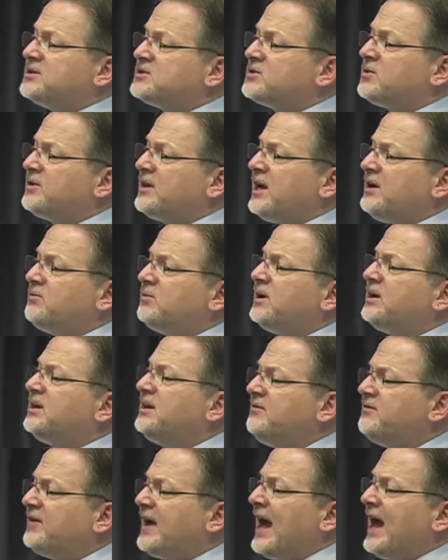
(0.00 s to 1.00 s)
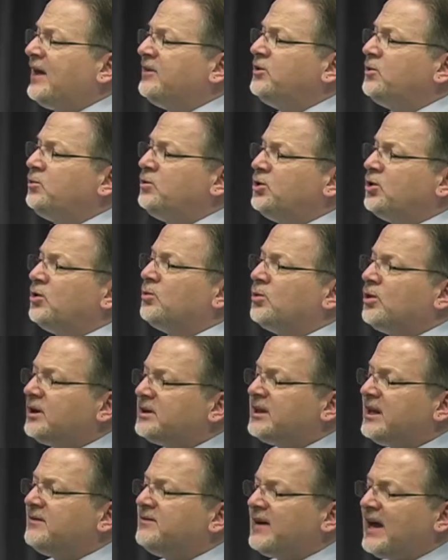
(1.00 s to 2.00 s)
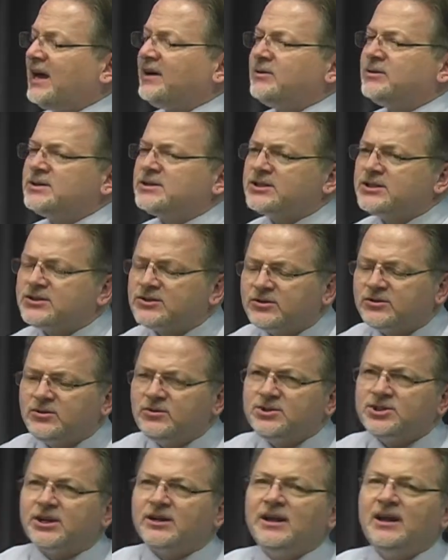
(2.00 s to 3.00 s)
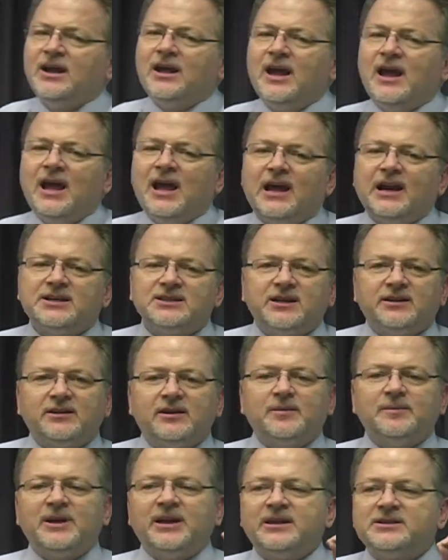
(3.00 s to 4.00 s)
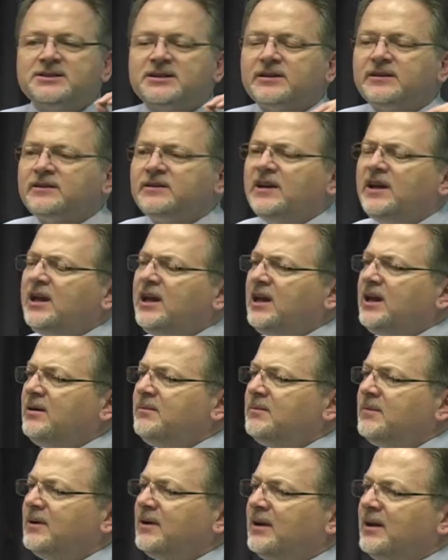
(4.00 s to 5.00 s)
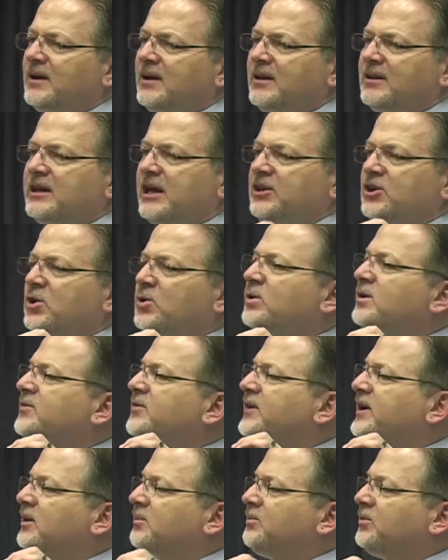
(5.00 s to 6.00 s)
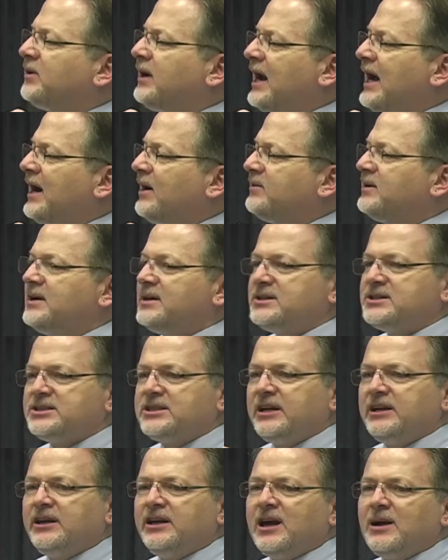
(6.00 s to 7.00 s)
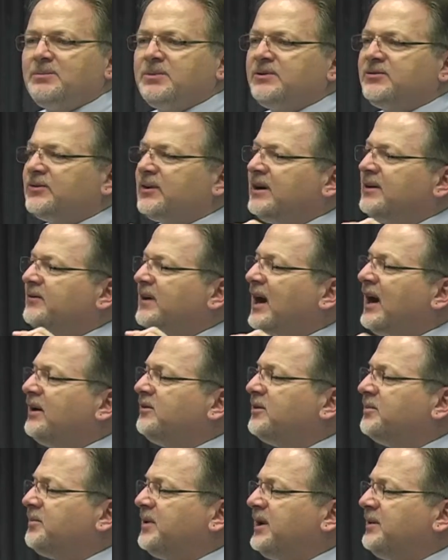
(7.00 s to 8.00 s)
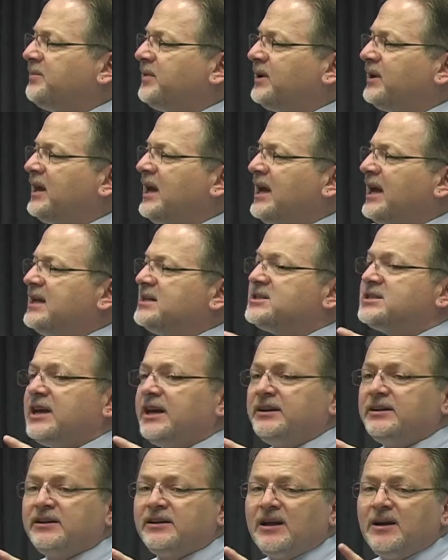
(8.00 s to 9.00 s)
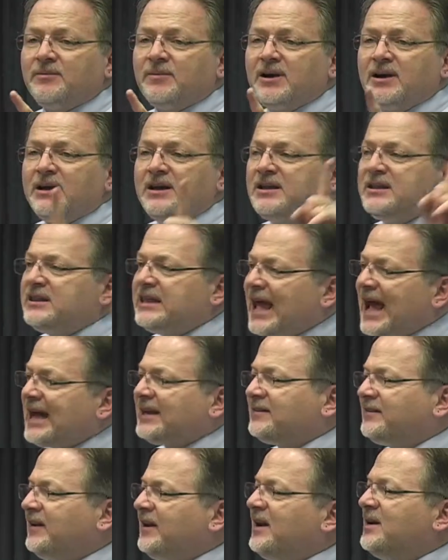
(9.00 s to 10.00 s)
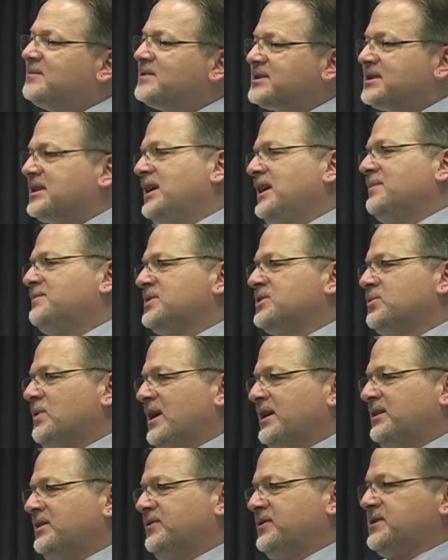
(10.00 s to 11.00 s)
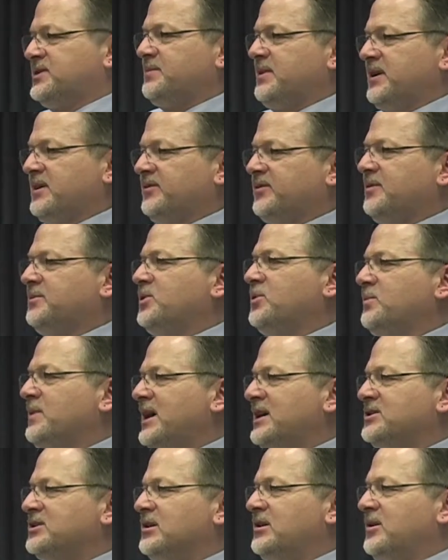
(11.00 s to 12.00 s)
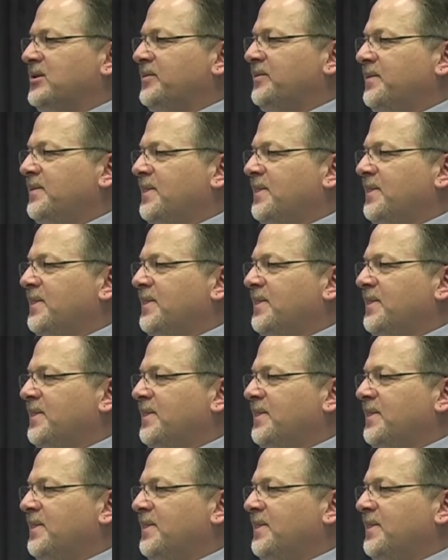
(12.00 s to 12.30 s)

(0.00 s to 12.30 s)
So they really value your work, they value this institution. And I said to them, it is the team that you would feel proud standing up in front of 100 people and saying to them, that team is campus-wide Difference Maker from UMass Lowell.